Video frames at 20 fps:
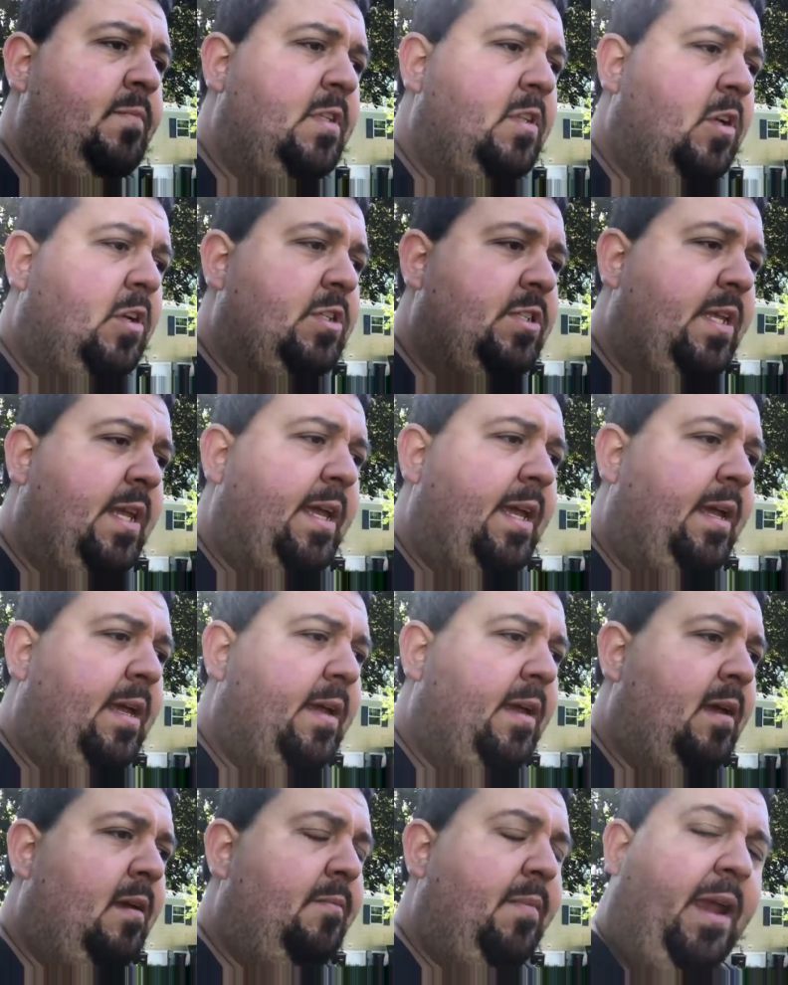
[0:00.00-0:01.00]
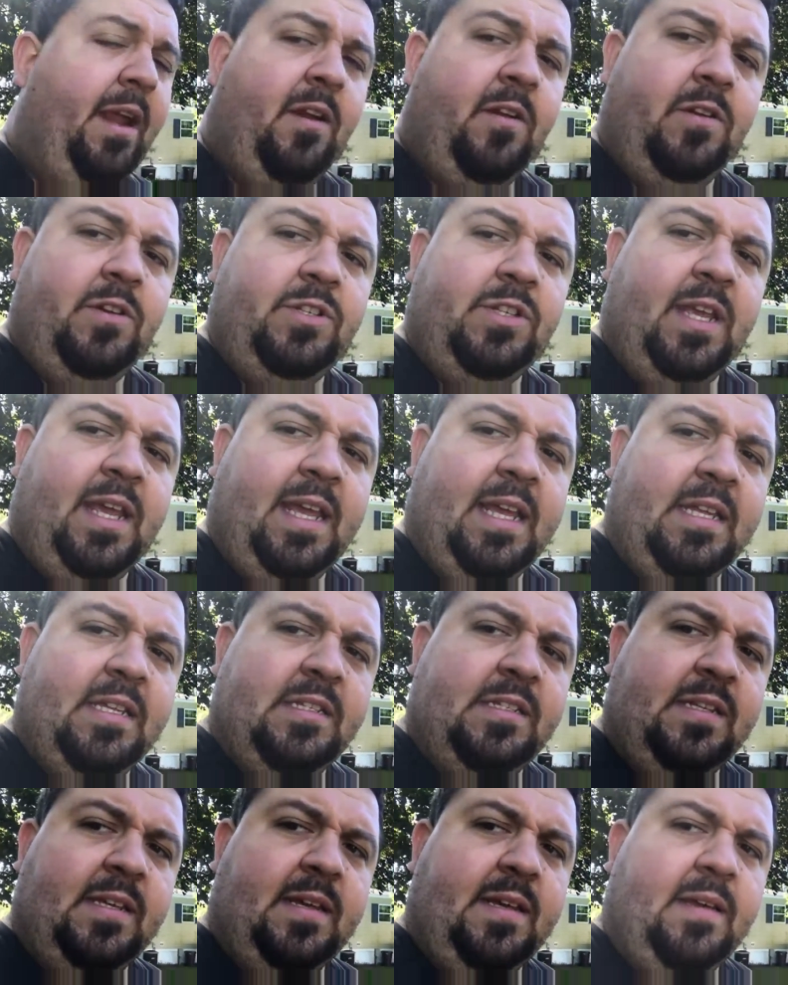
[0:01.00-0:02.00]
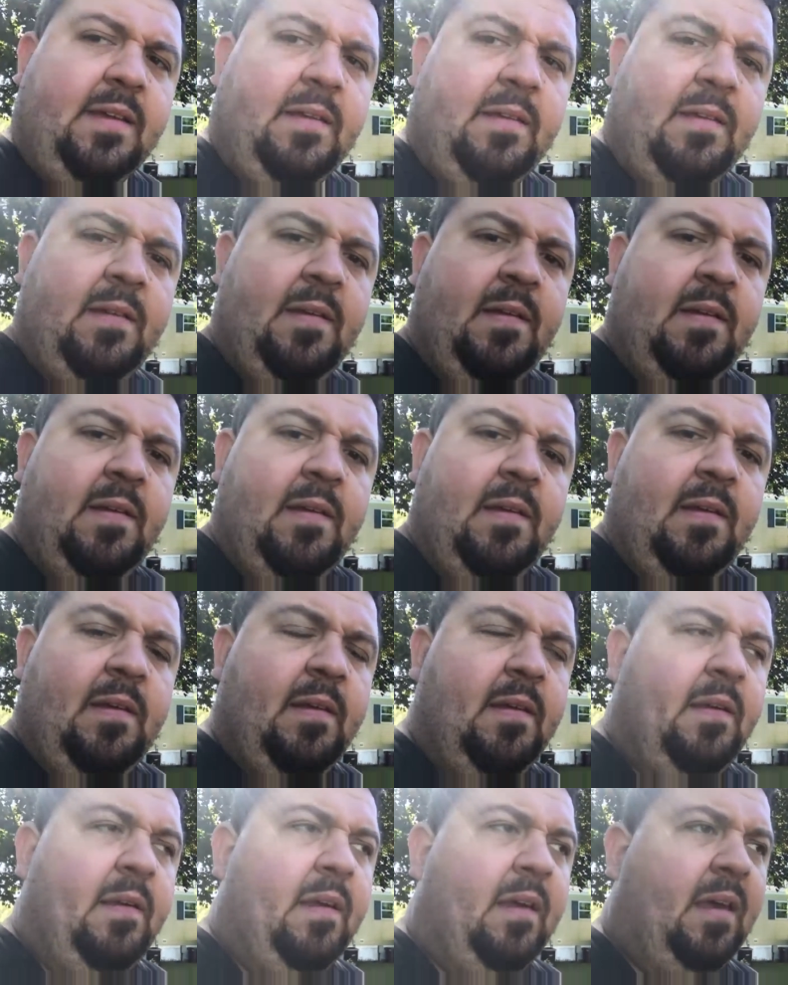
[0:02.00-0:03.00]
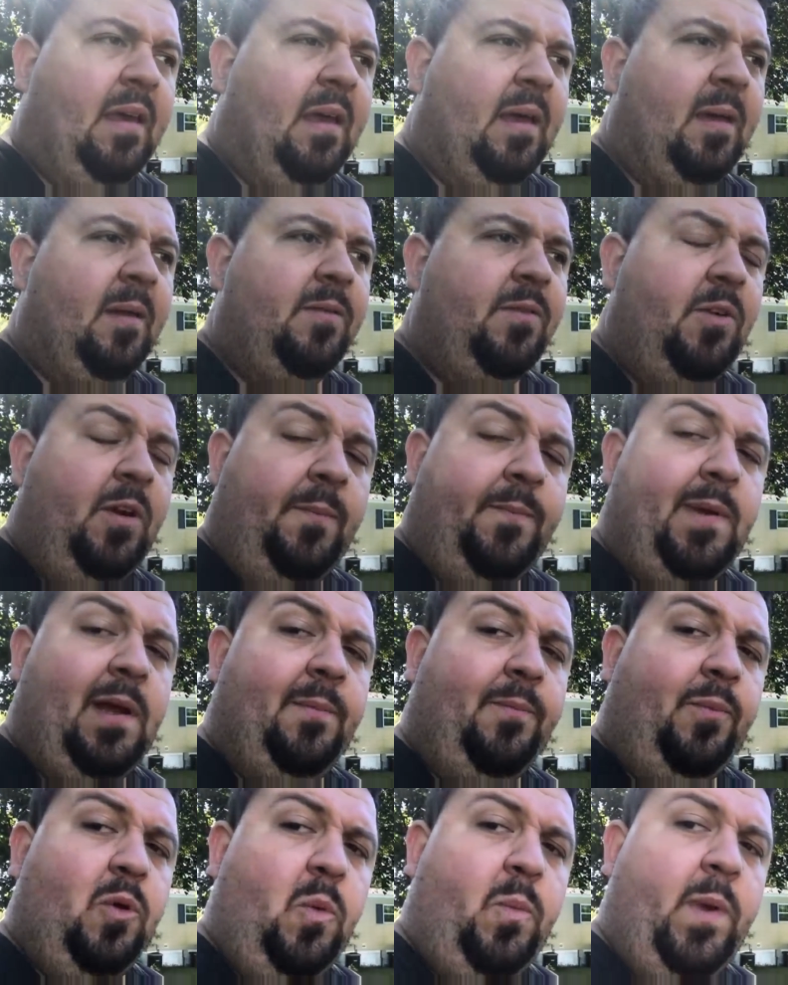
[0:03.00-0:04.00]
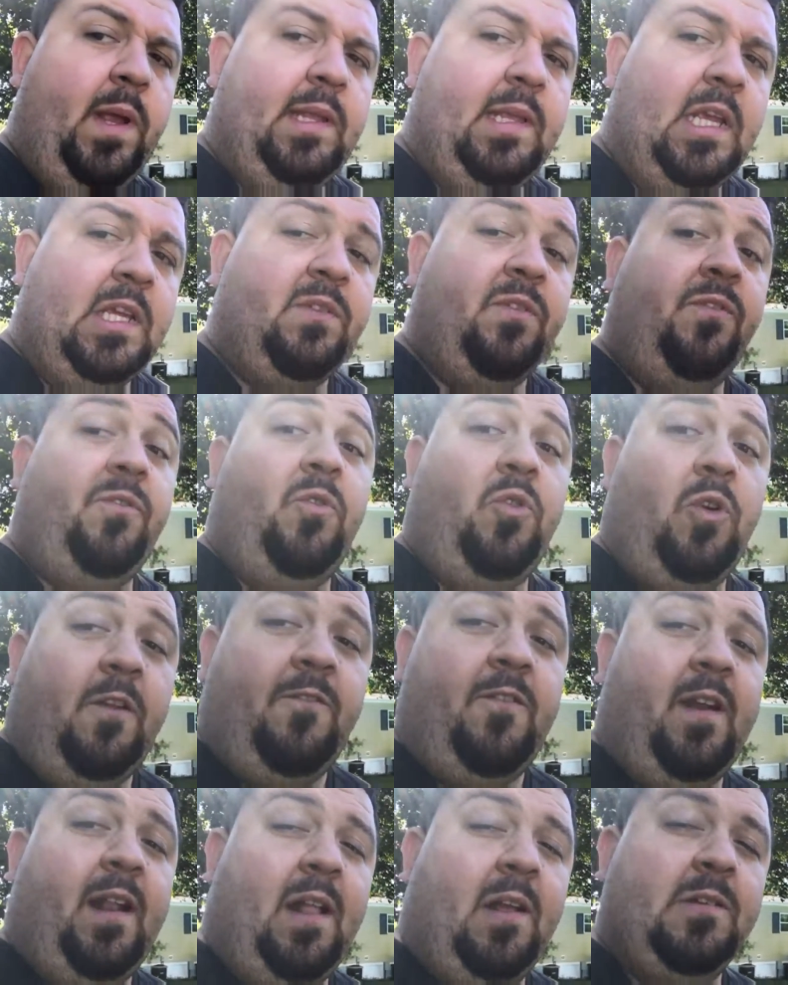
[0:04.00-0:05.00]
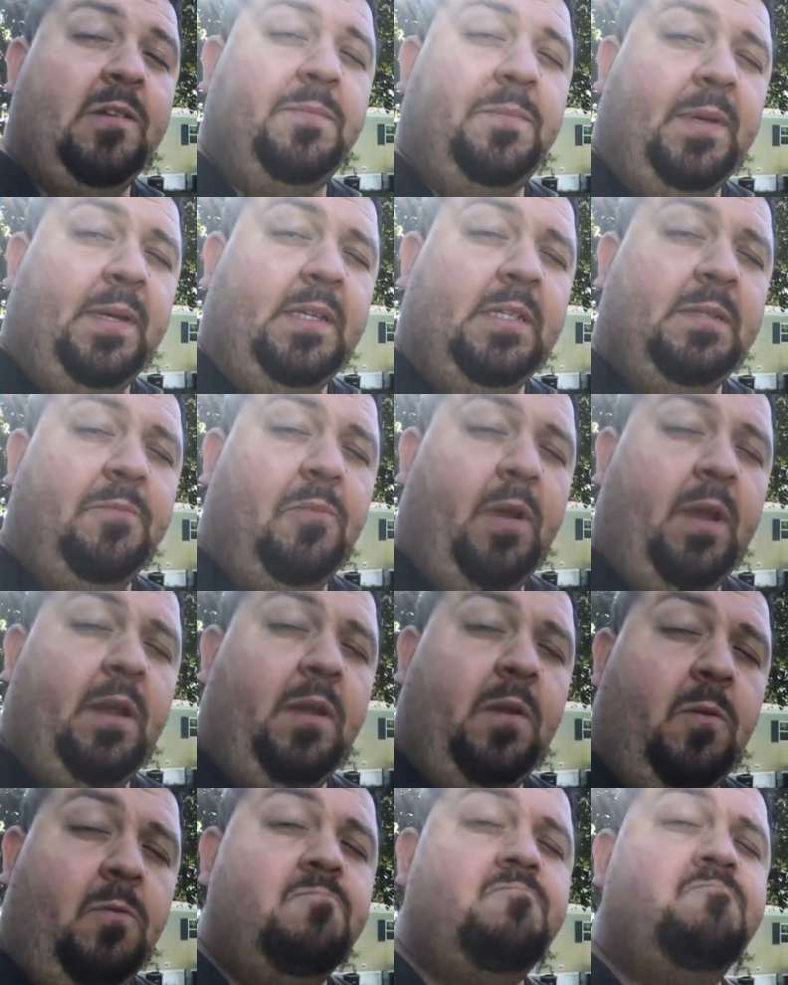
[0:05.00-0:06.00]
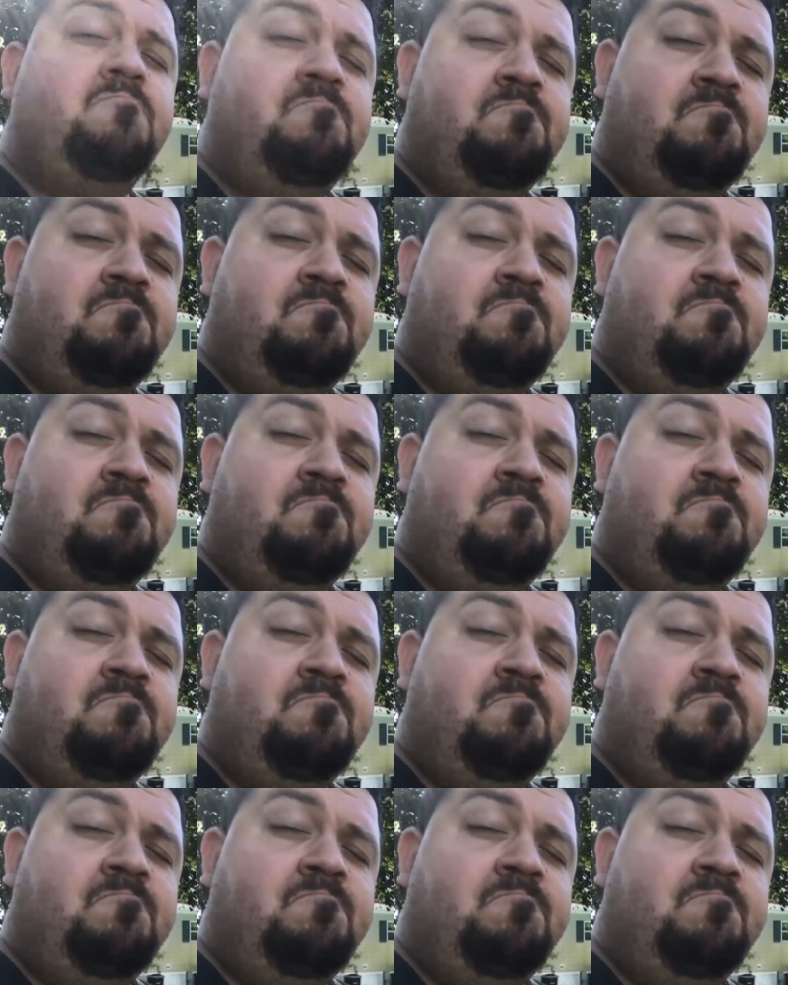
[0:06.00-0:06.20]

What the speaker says: Looks like Maynard's has 30-pound propane tanks for $45 a piece, brand new.